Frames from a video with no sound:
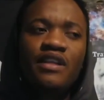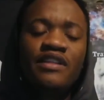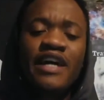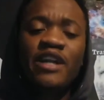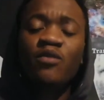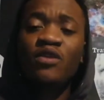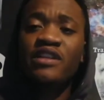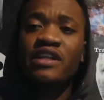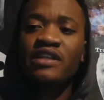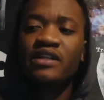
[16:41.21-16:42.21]
that will
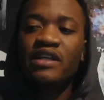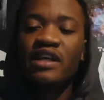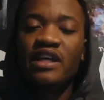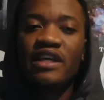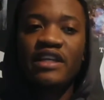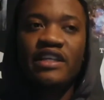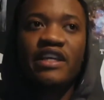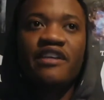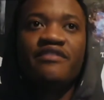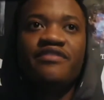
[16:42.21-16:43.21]
then
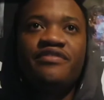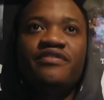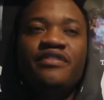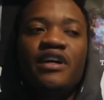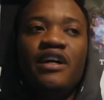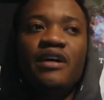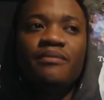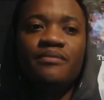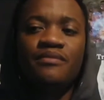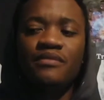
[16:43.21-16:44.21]
give
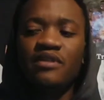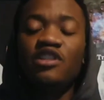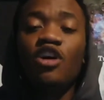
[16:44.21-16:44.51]
the